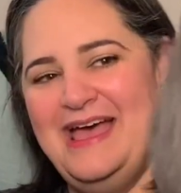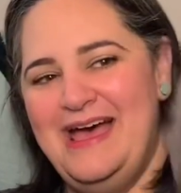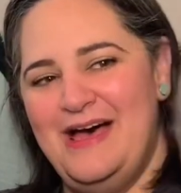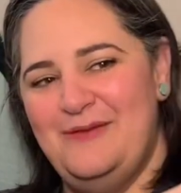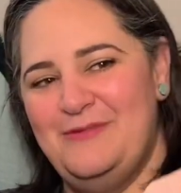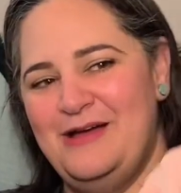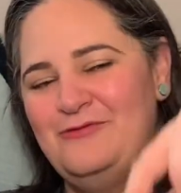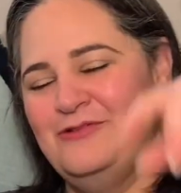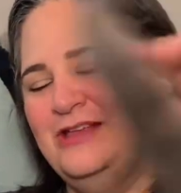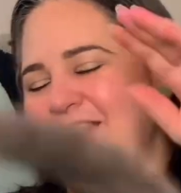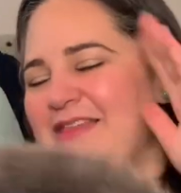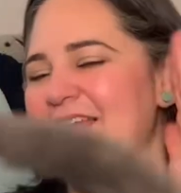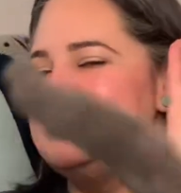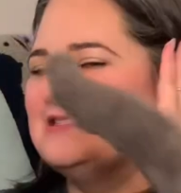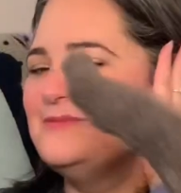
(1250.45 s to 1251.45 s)
I really
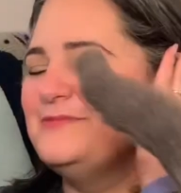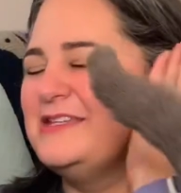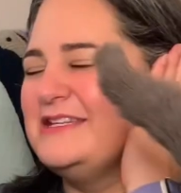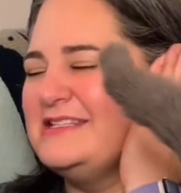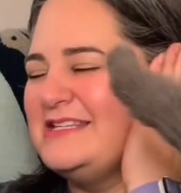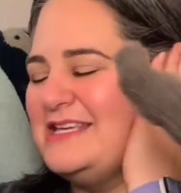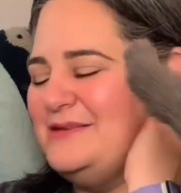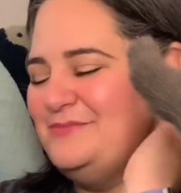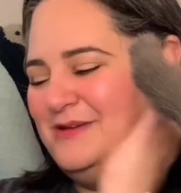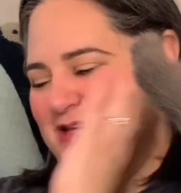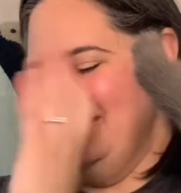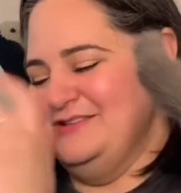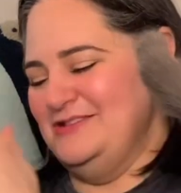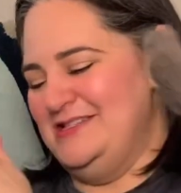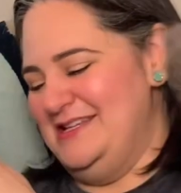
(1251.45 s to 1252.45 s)
like something to keep my
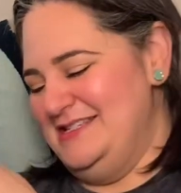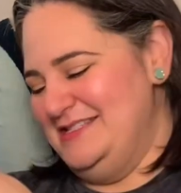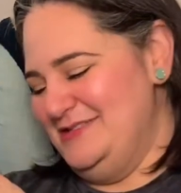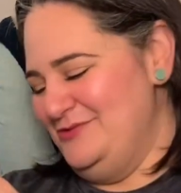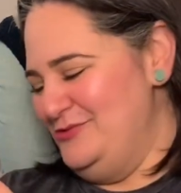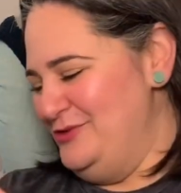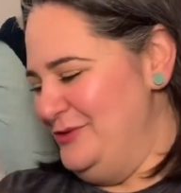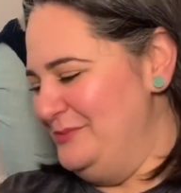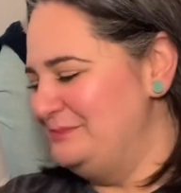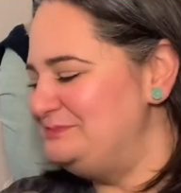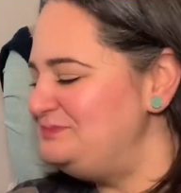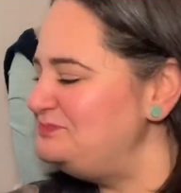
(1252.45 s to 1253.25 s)
ears nice and warm.